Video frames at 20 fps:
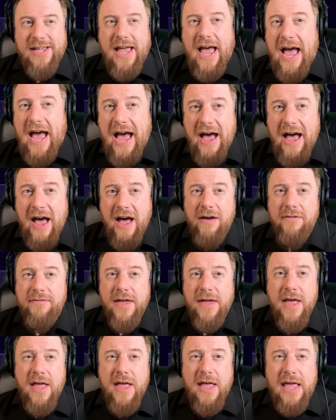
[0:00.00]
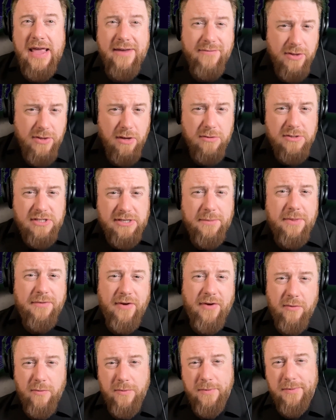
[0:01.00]
have, even though some of
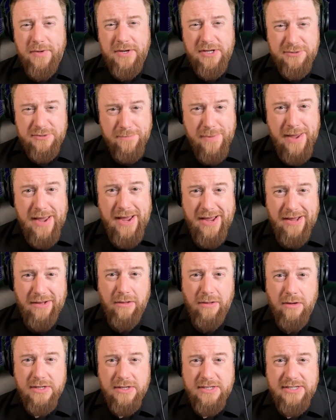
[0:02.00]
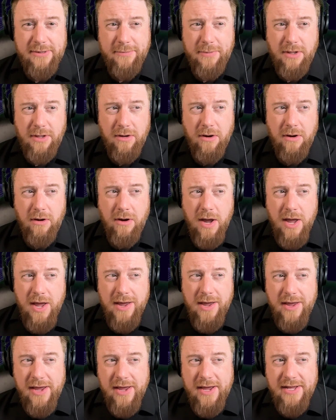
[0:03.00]
the vulnerabilities may look similar,
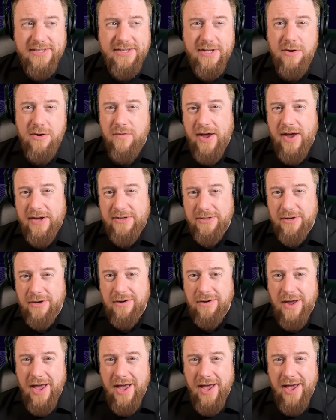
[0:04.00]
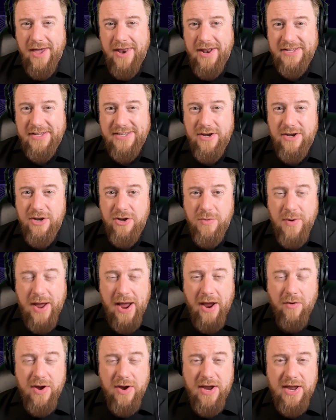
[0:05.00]
it's a new vector and it's a new
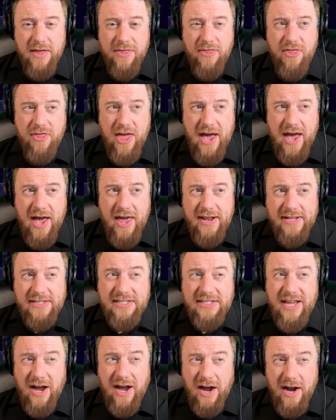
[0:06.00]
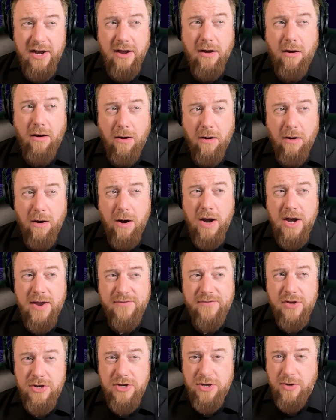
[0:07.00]
area that it's kind of hard
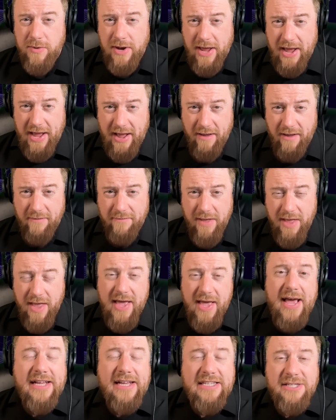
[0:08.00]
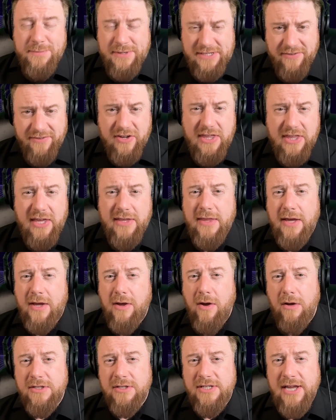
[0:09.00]
if you don't have a specific thing that
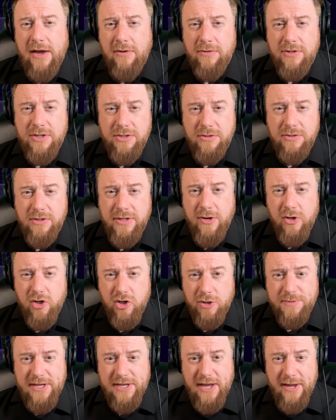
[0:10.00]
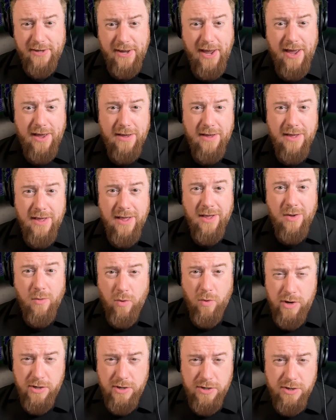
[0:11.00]
calls out to leadership saying, yeah,
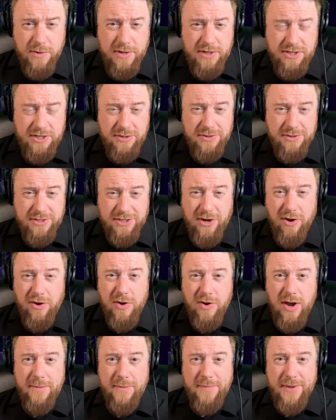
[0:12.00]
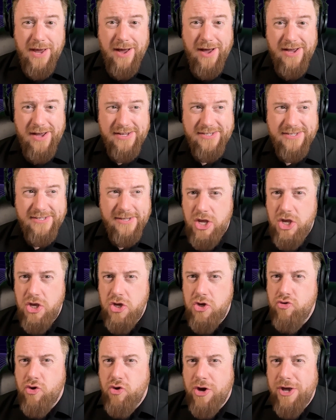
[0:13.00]
what are you doing to secure your APIs?
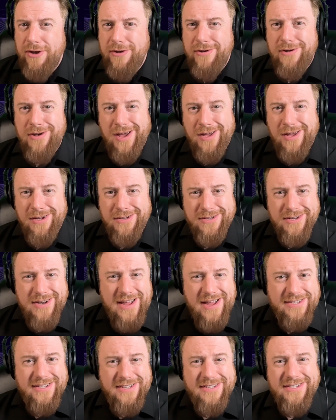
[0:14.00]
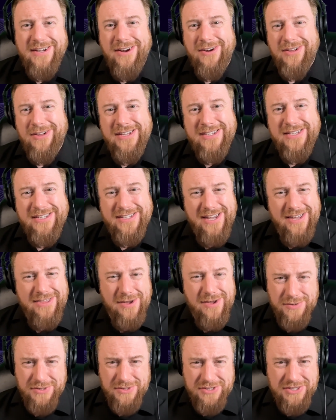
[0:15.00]
You cannot necessarily see
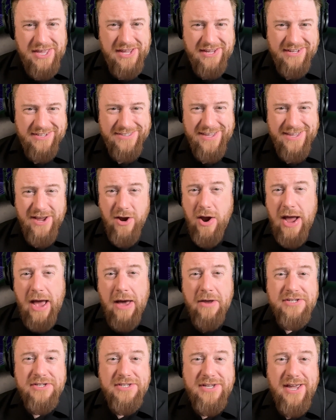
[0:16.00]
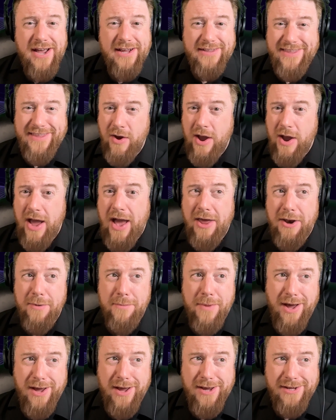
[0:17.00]
those things. They're out of sight. They're out of
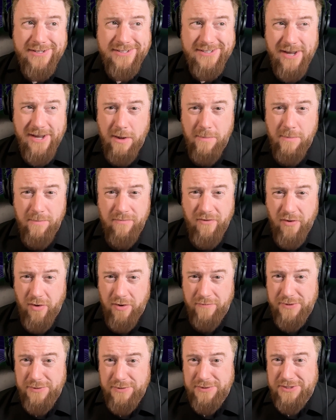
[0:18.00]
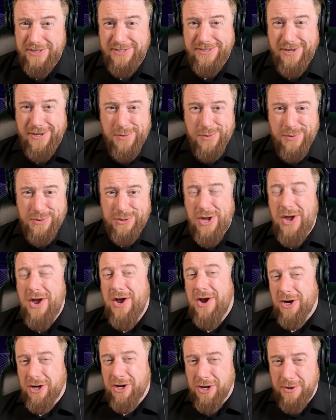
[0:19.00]
mind. Very few CISOs
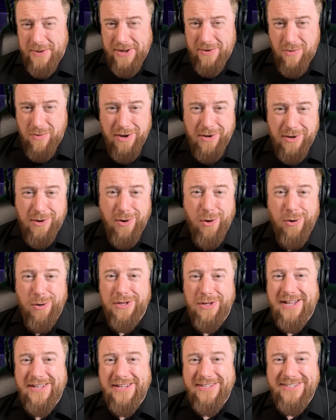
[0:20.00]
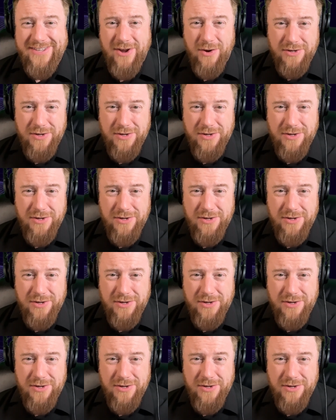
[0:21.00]
are going to be running curl against their